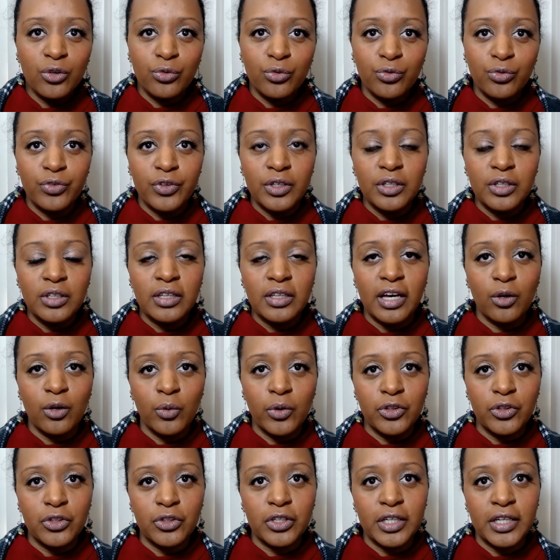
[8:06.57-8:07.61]
feel like
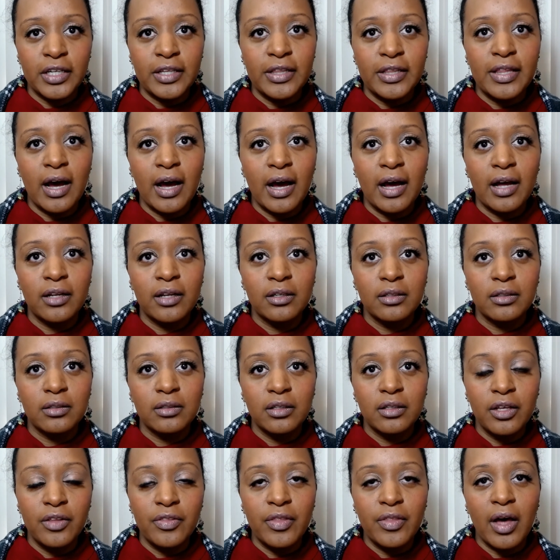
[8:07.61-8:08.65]
when you're in that
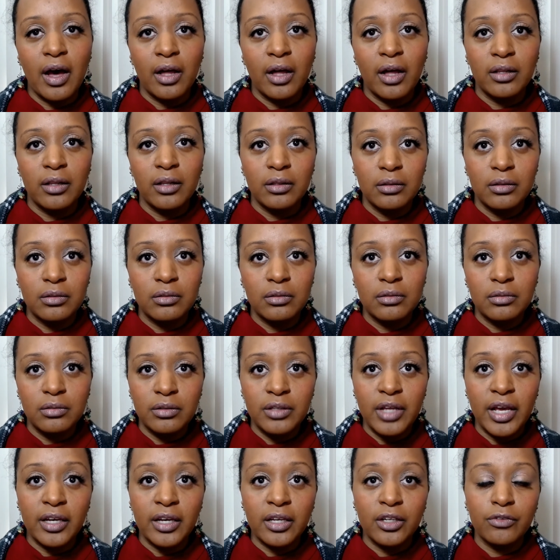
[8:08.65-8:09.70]

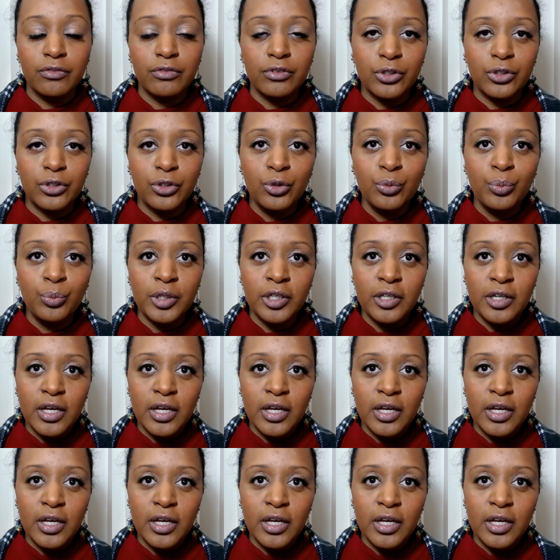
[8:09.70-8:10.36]
negative loop.